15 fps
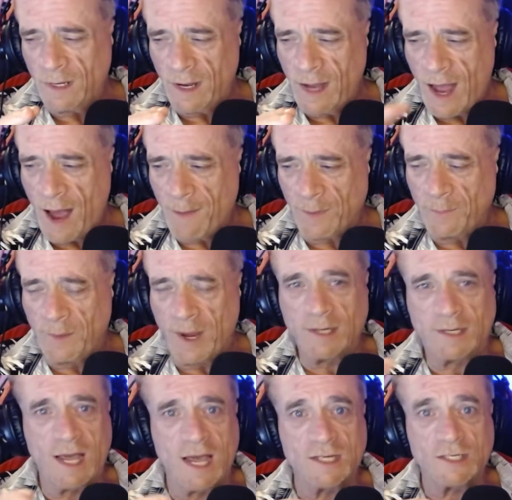Apple
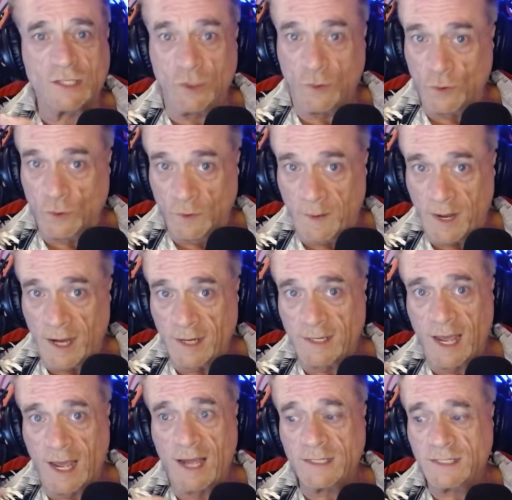Podcasts, Google
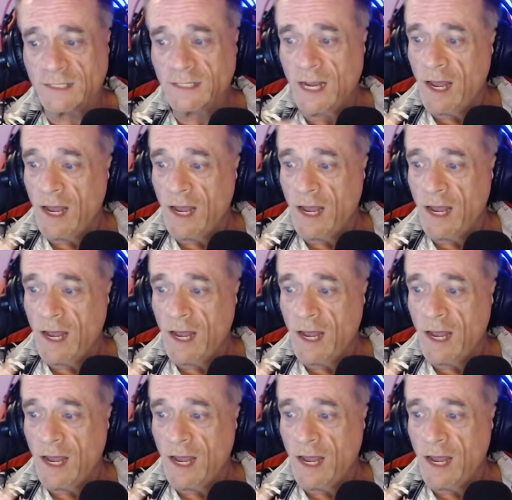Podcasts.